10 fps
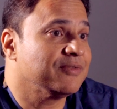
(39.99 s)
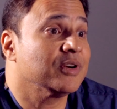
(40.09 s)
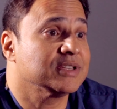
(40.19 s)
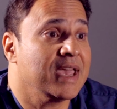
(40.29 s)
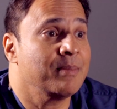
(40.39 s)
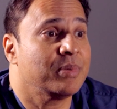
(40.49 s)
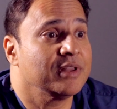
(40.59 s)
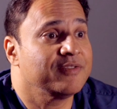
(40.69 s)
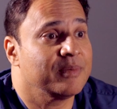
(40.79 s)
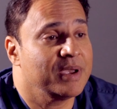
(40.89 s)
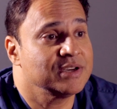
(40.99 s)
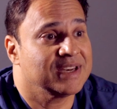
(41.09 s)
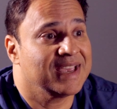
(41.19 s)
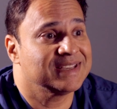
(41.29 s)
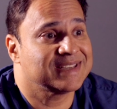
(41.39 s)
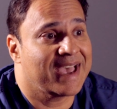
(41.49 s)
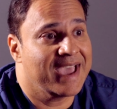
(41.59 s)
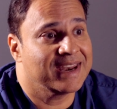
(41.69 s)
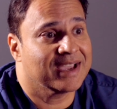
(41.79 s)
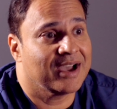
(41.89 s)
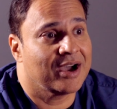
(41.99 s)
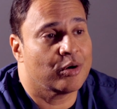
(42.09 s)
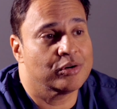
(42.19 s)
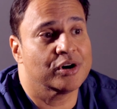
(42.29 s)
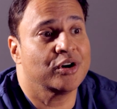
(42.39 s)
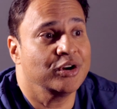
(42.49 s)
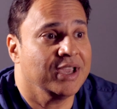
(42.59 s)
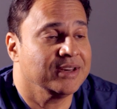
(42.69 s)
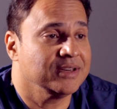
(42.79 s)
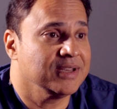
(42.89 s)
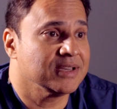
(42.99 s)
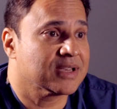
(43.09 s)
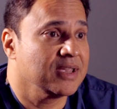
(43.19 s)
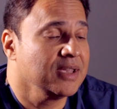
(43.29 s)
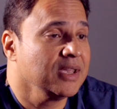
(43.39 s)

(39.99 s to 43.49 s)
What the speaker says: For example, if a patient has sciatica or a herniated disc,